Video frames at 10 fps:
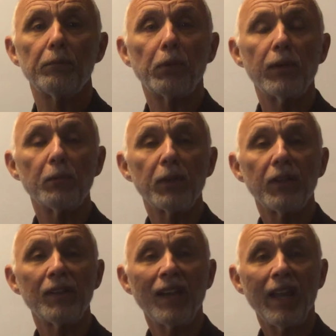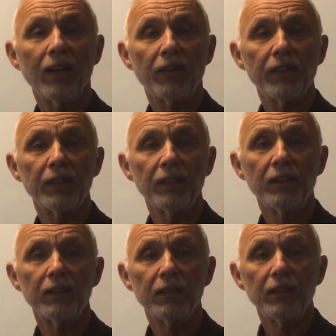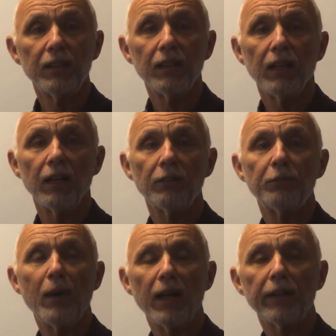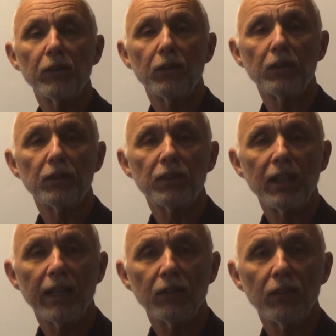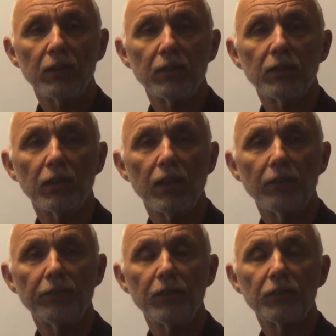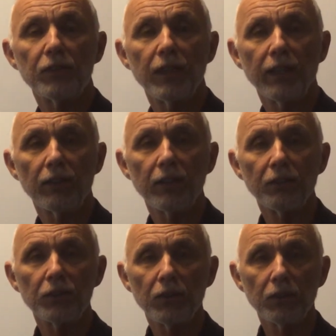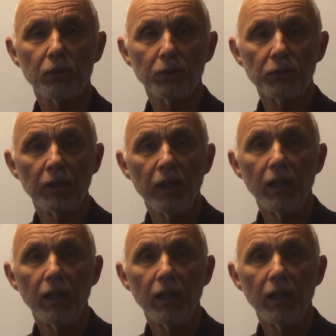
perimeter and area of polygons and on circumference and area of circles.